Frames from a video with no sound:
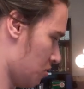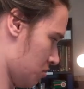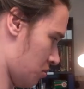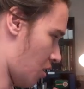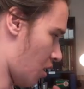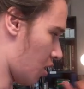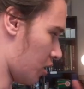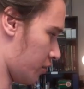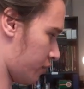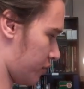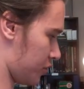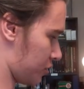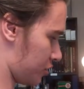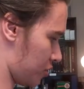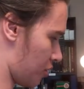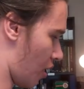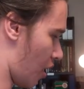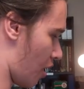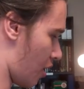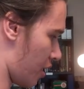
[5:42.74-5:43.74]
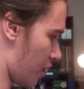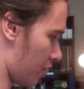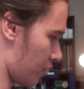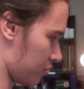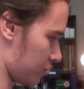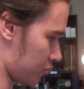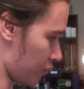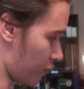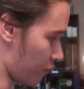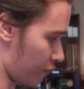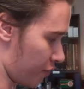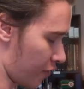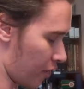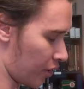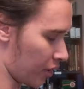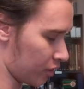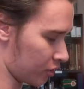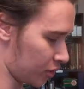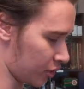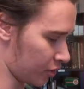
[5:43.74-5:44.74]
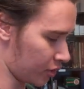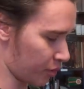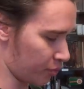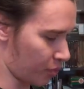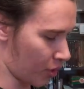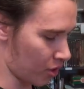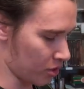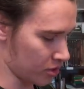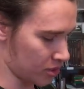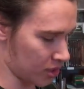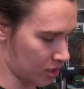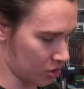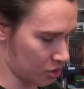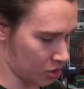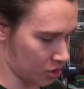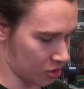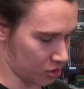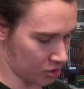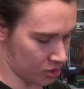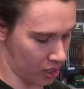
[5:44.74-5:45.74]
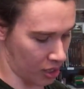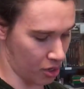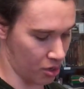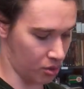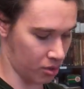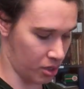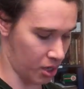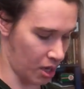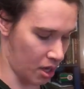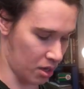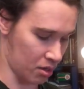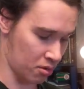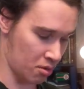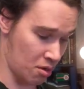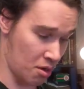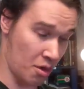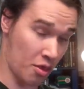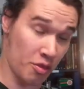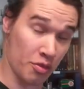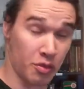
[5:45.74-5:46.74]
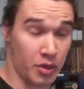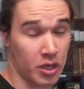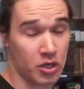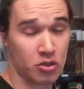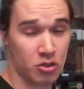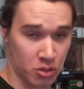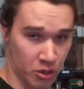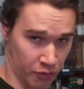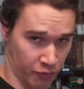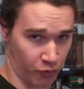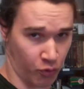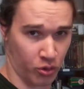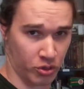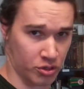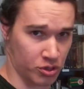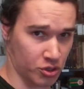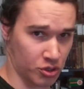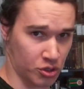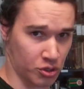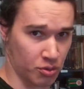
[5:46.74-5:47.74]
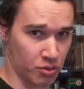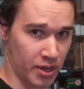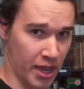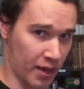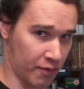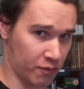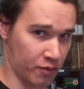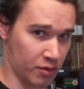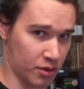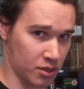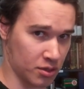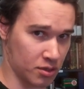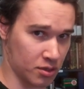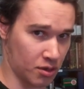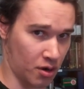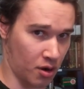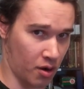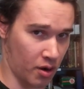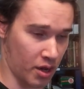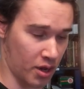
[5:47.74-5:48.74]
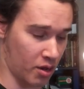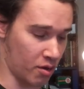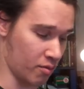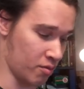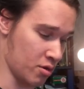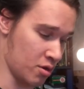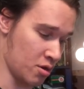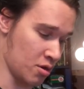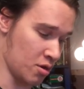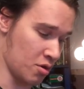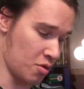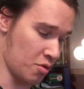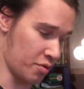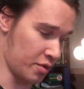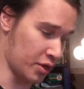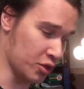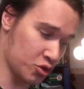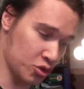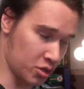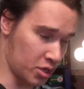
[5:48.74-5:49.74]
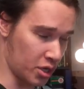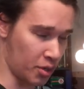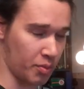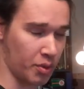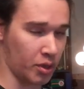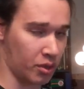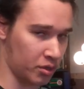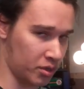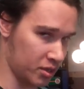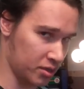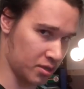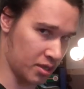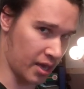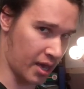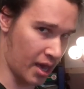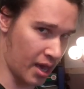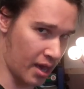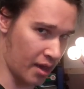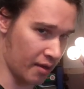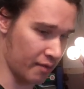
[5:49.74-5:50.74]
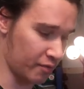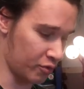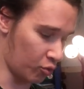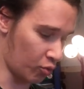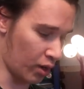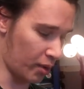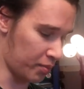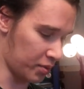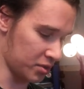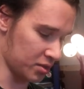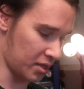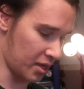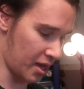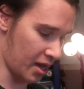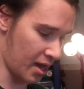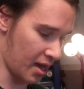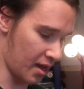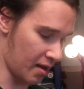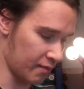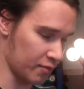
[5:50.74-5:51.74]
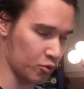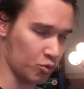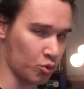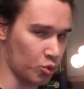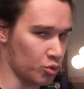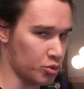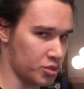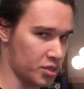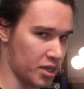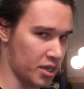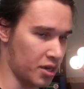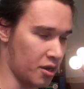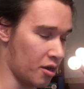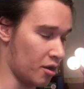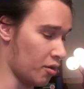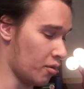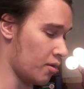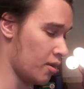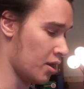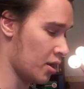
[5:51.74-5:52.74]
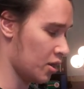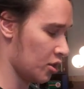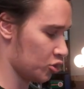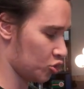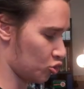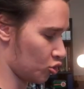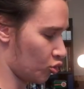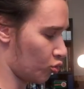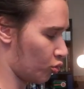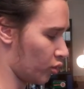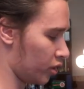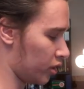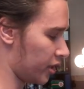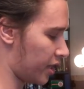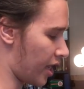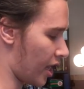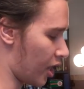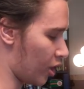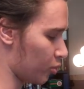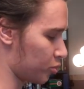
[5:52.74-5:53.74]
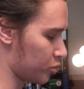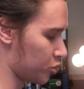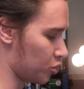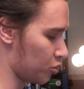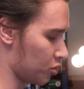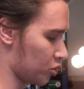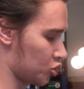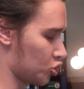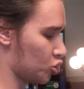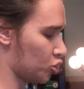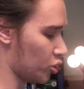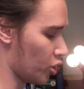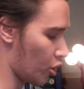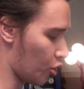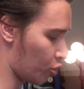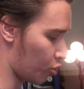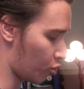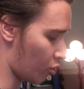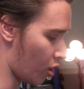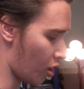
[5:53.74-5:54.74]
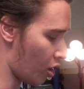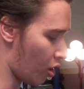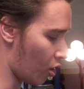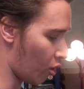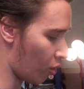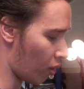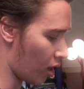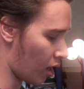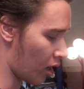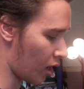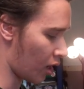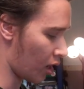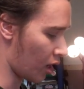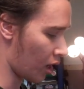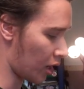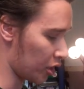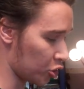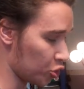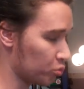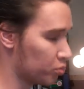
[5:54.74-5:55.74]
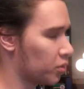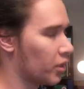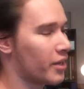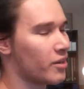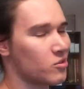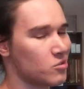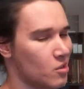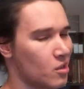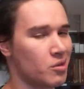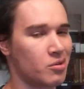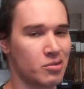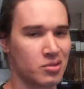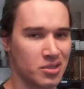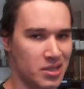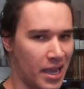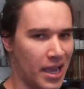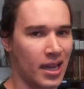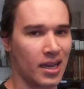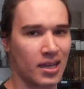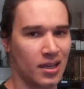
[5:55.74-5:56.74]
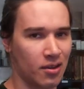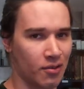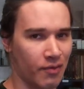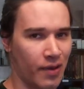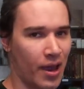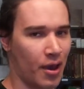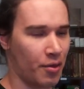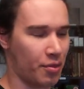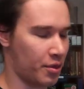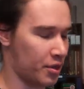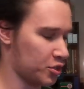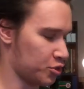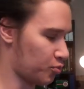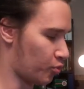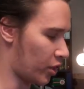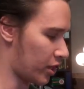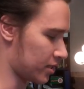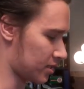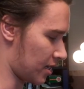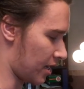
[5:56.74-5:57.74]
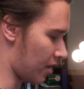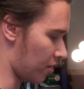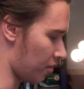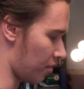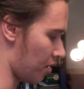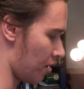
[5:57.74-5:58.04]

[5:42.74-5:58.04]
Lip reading: All of the scenarios are very clearly partitioned to say, okay, these are the forces you get for this scenario. These are the abilities they have, the weapons they have, the rules they know. So it really helps you to slow grow a new player's understanding of how things break down.